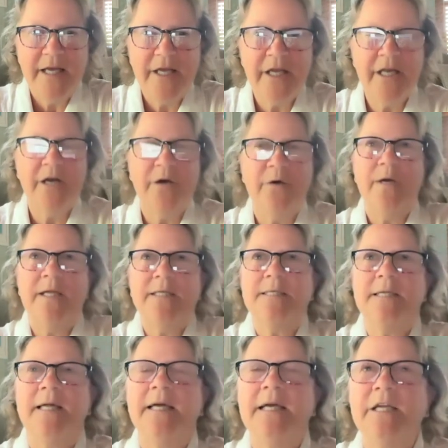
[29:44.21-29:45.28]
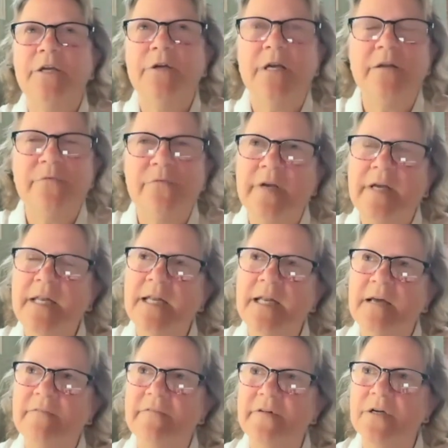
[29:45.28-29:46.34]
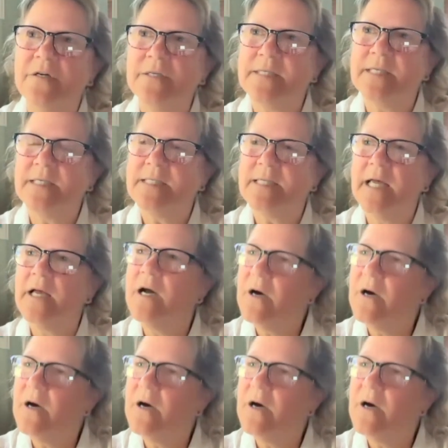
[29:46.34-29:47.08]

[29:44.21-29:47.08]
You know, it's like you can read it at first and say,